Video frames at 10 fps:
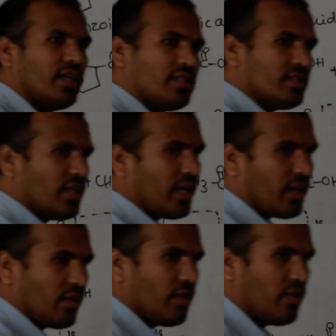is there.
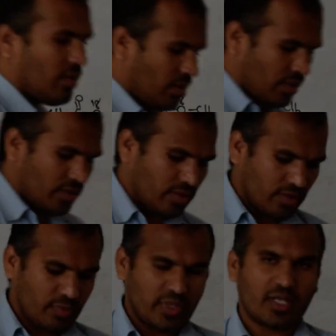
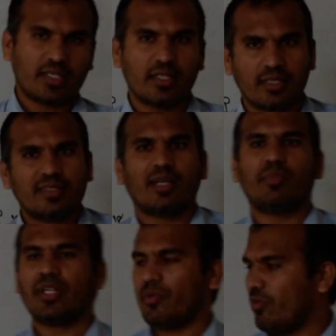Because
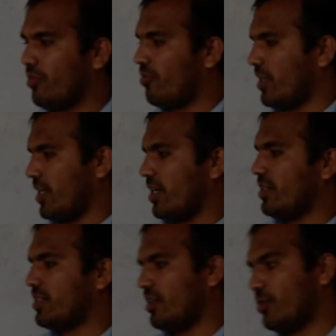someday we will forget
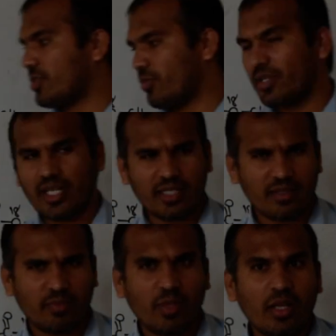this reversible
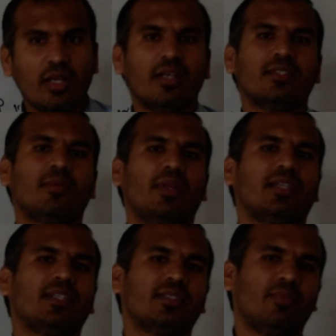reaction. Some
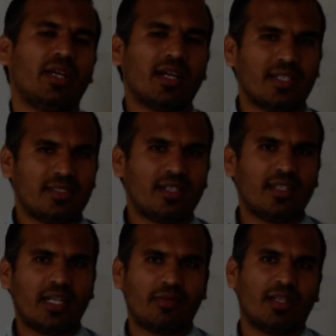lectures may consider
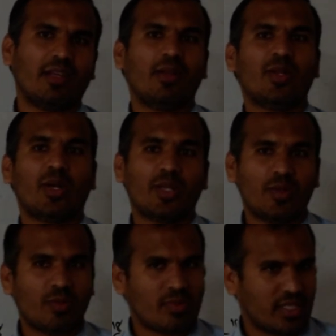that one, they will not
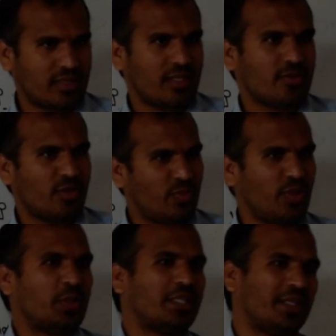use the marks also in
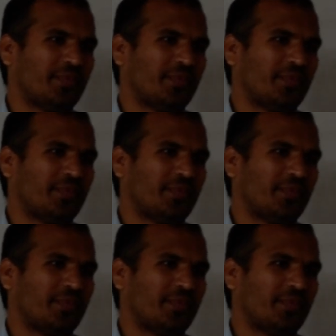these.